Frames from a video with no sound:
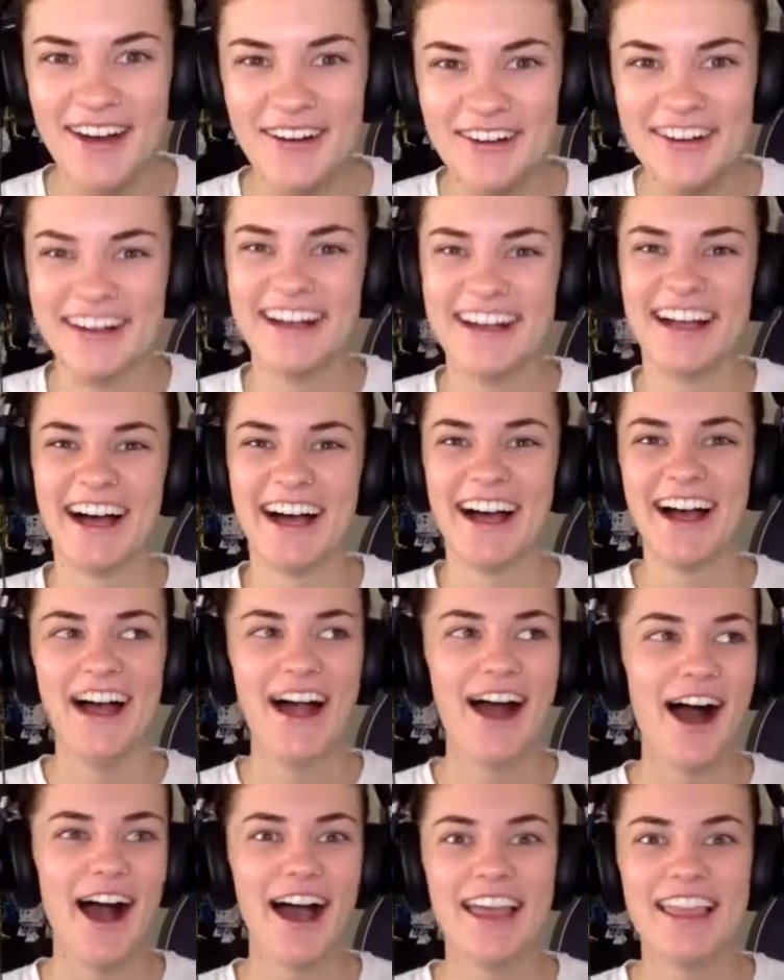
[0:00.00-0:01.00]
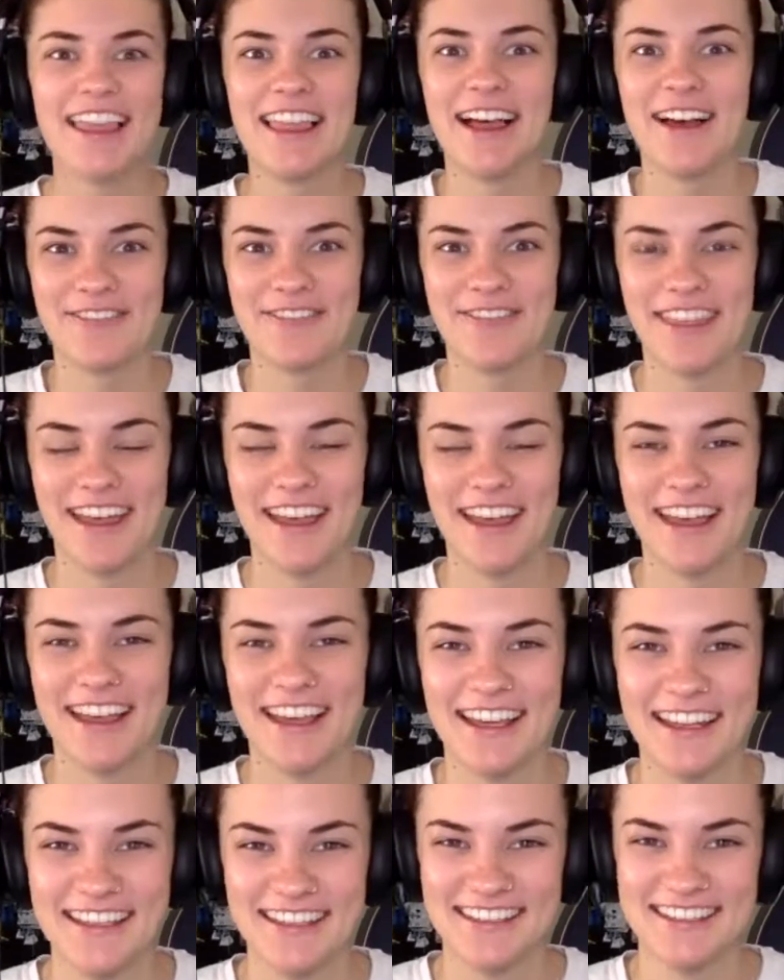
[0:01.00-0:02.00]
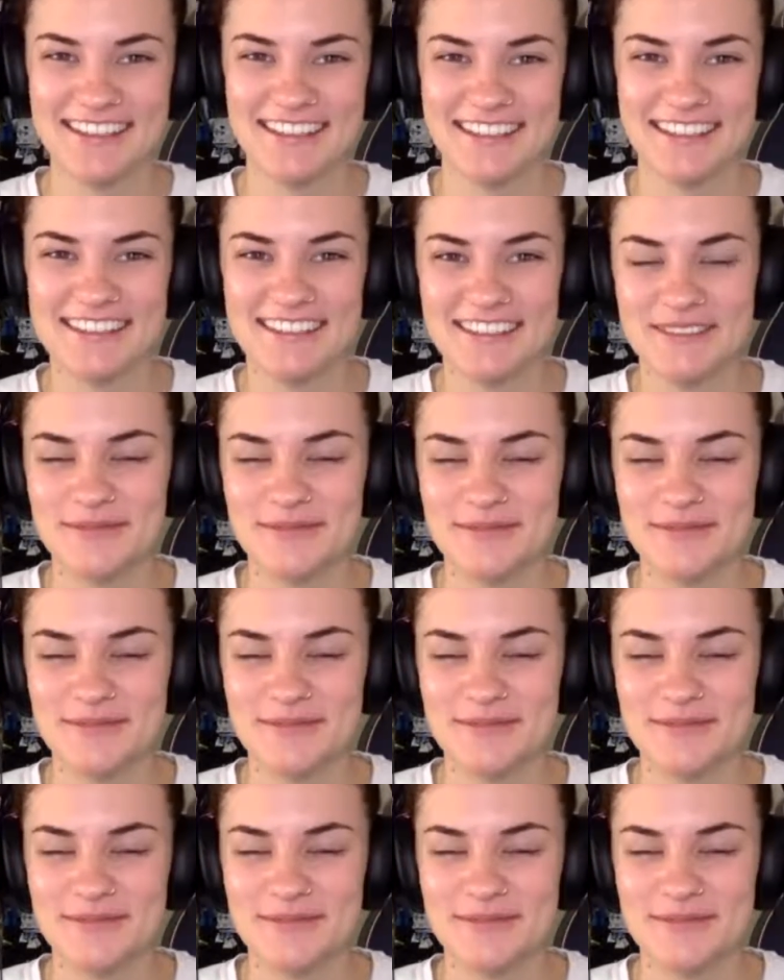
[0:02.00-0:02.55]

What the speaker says: And I didn't I didn't know